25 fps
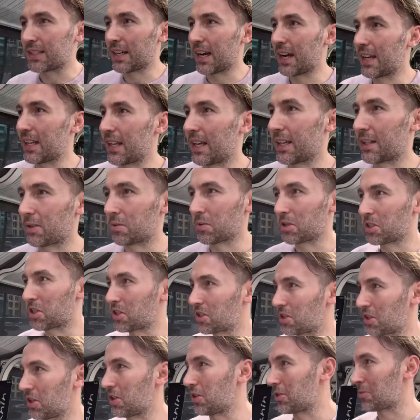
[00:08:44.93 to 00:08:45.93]
Thailand, which
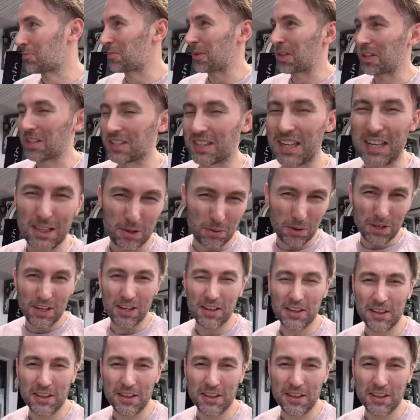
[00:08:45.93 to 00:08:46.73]
is good because that's one of